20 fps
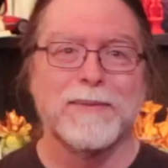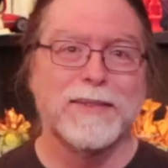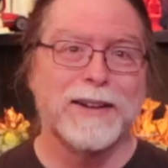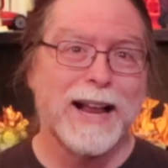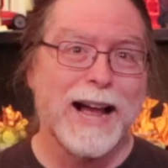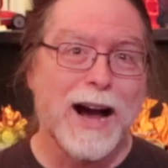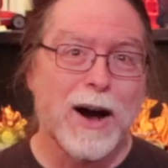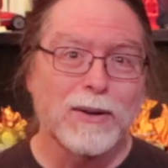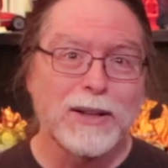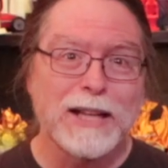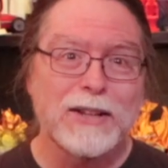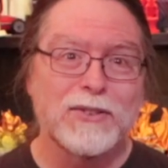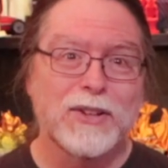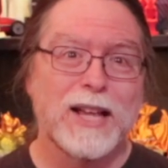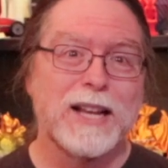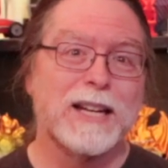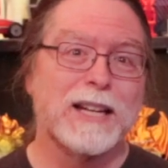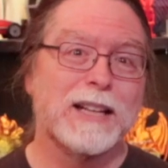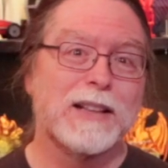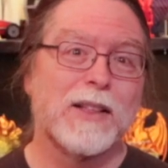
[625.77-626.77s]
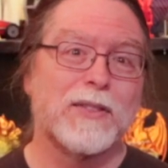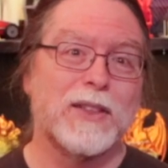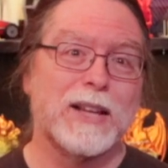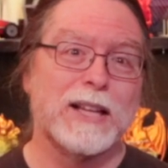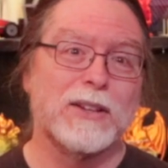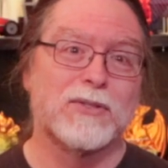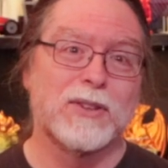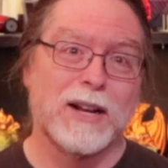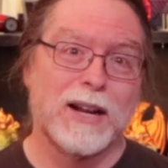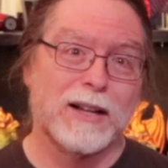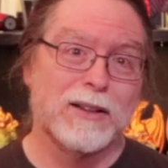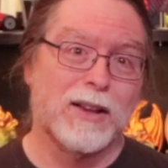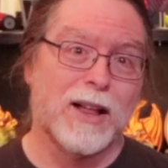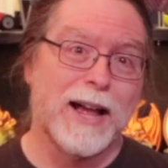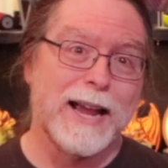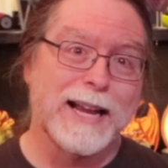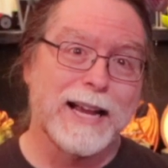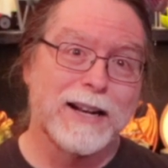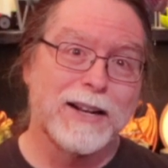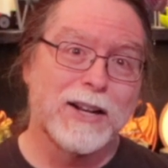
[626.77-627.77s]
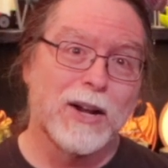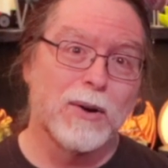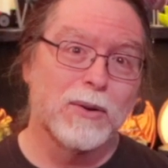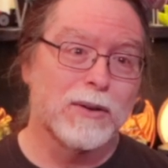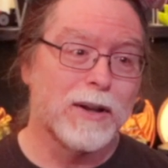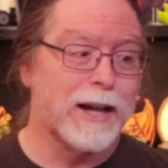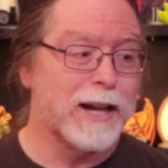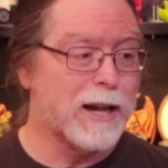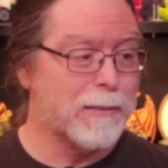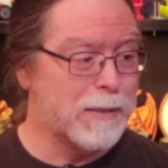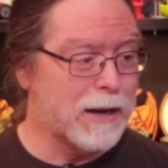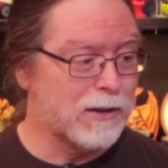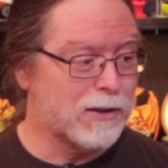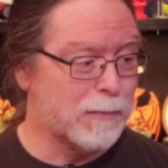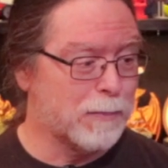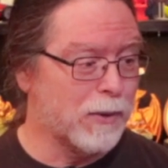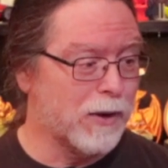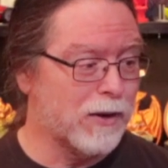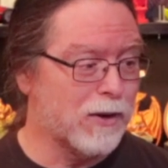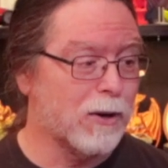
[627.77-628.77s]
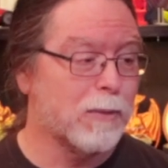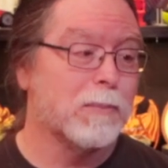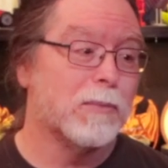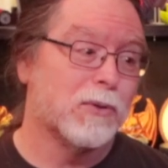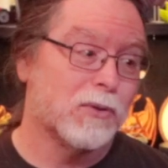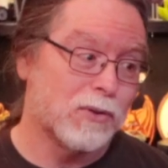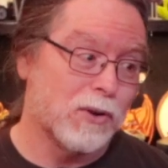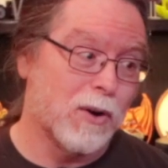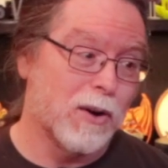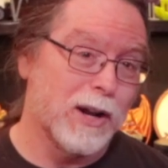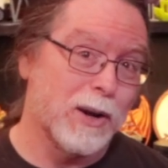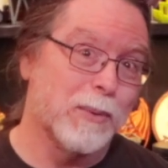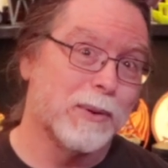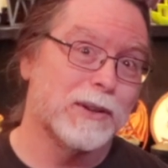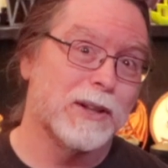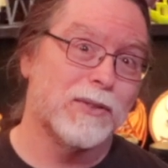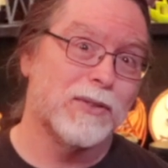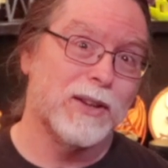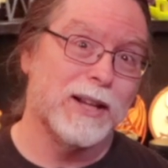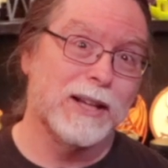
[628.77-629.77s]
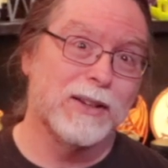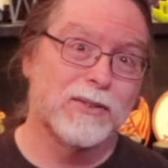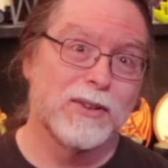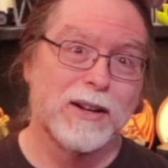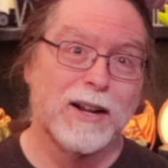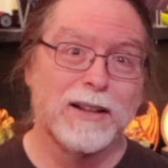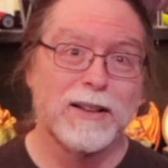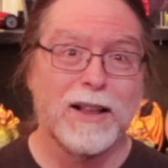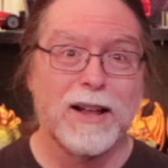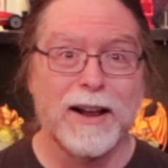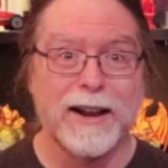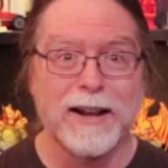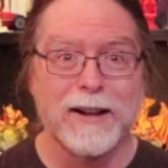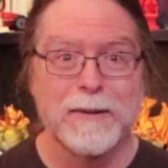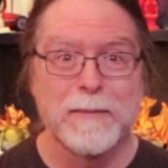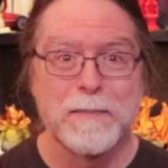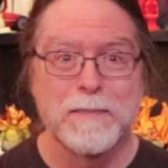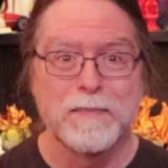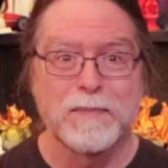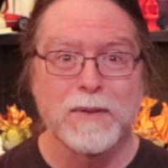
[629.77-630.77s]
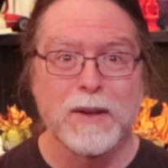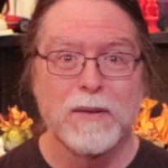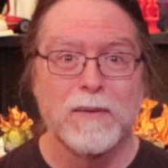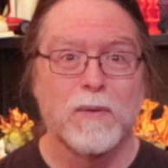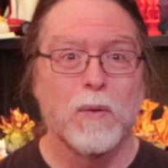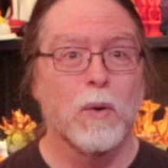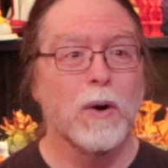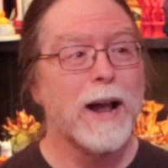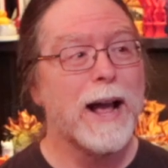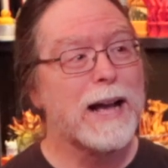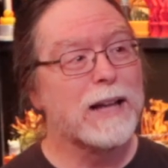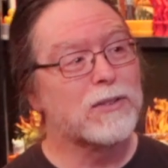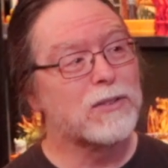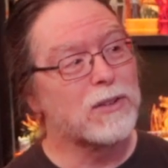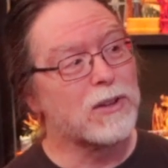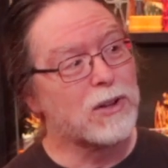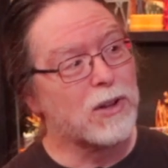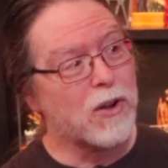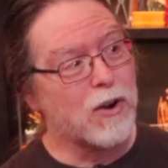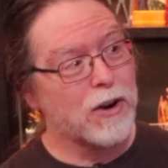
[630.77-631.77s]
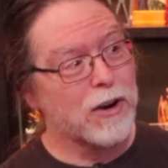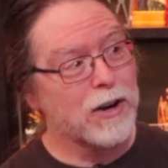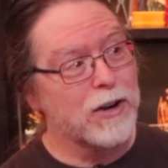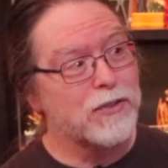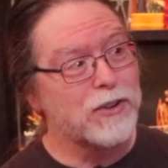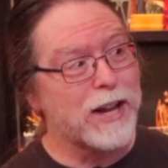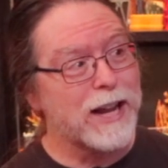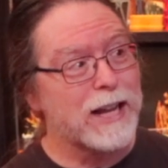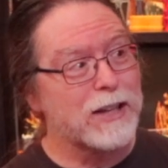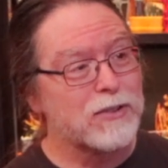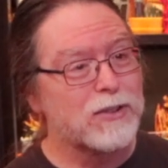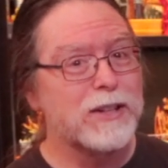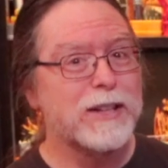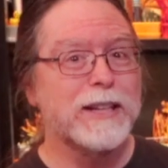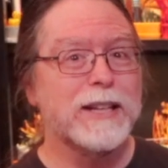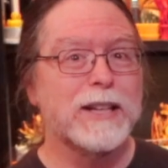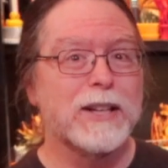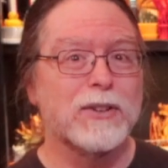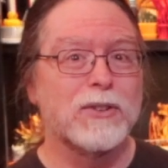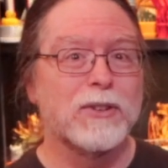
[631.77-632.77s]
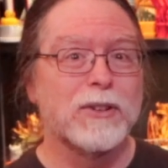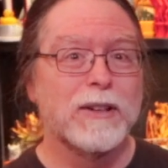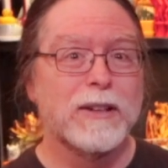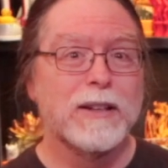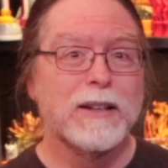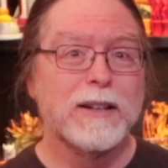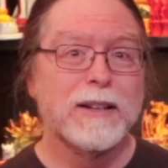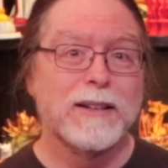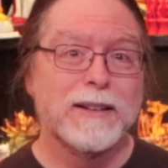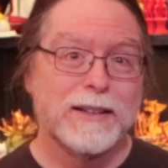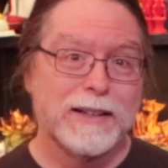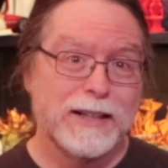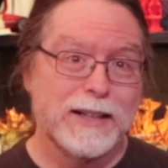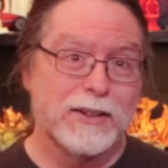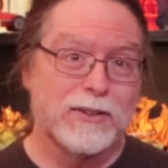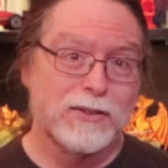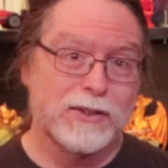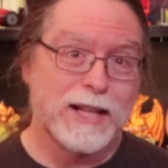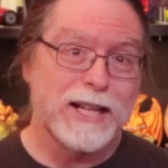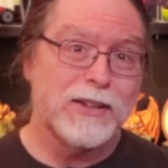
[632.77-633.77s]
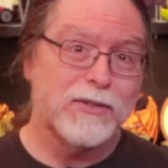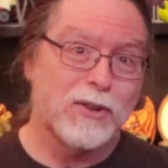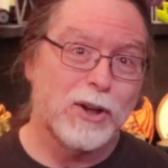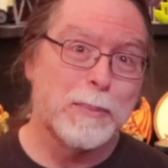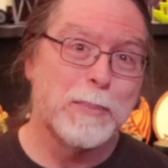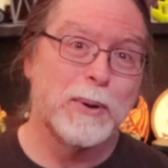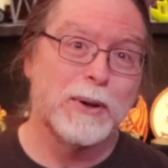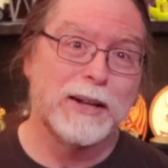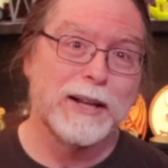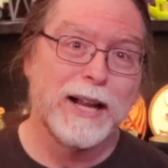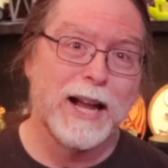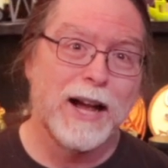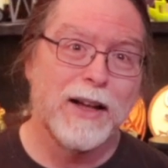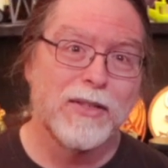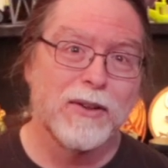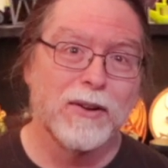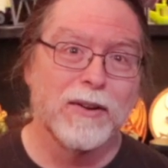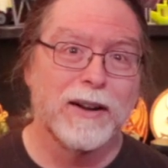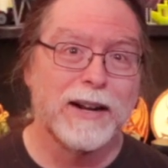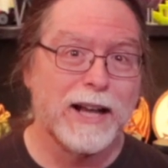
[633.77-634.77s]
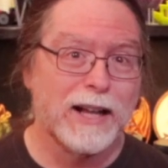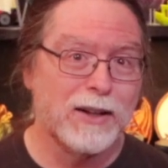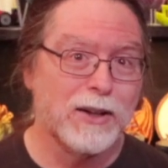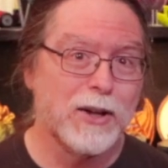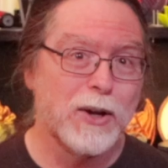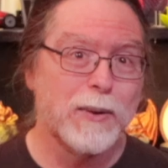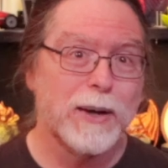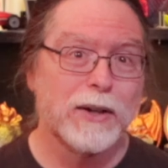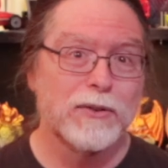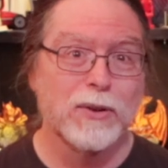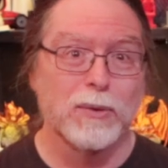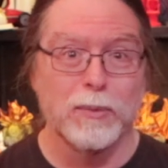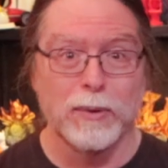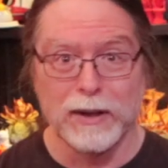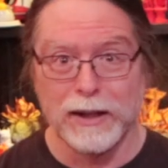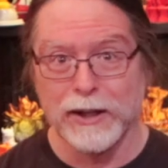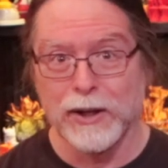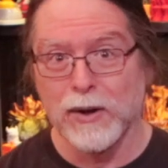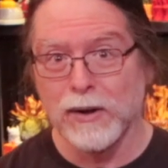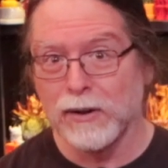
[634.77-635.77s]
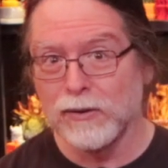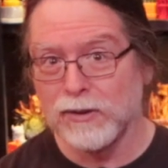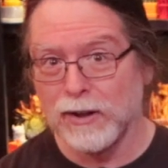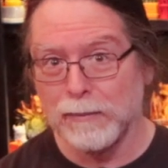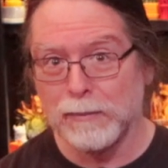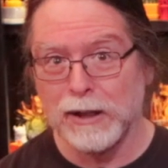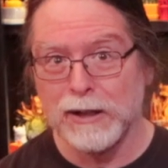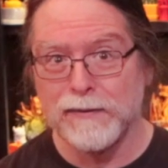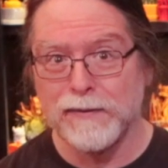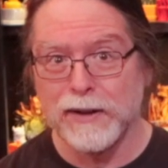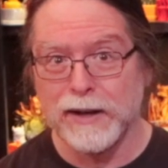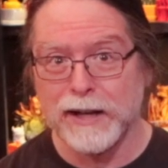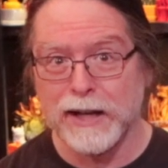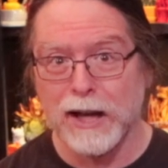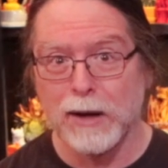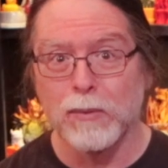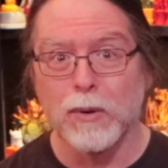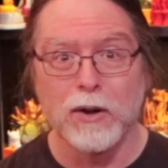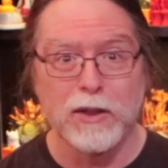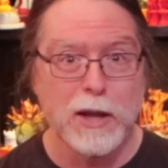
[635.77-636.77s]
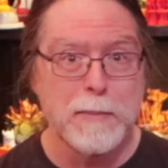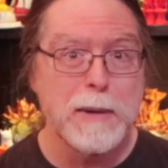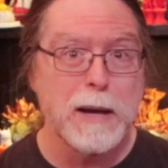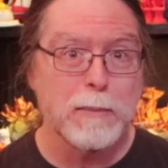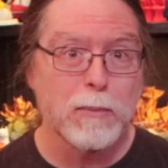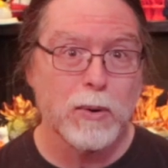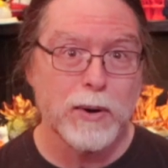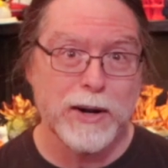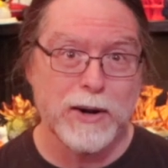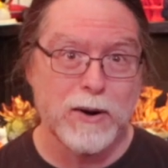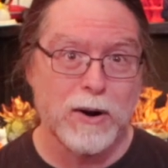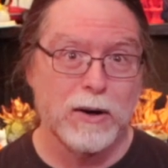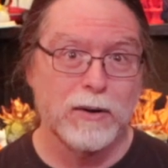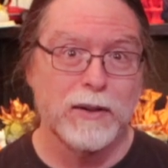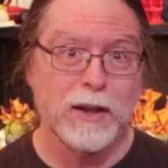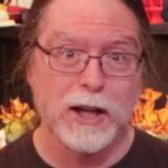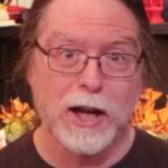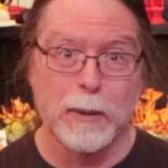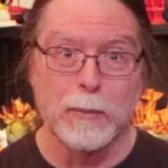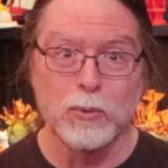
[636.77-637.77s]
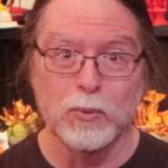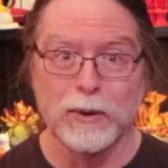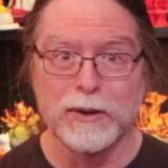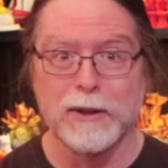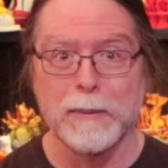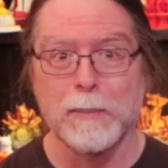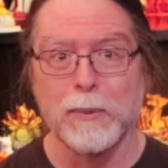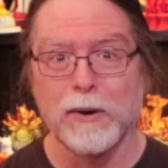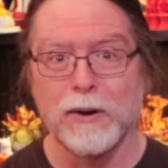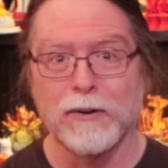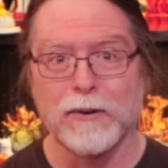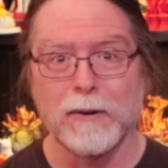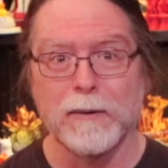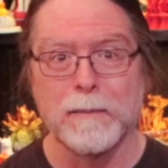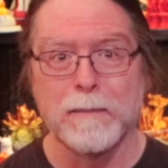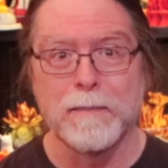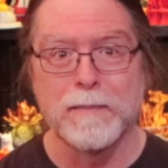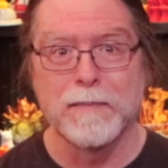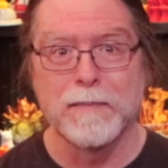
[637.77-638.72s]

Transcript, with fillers: Now let's get into the things that I like and don't like about the printer, starting with the things that I like. For as large as it is, it's easy to put together, and Elegoo has a really good assembly video on the memory card that comes with the printer.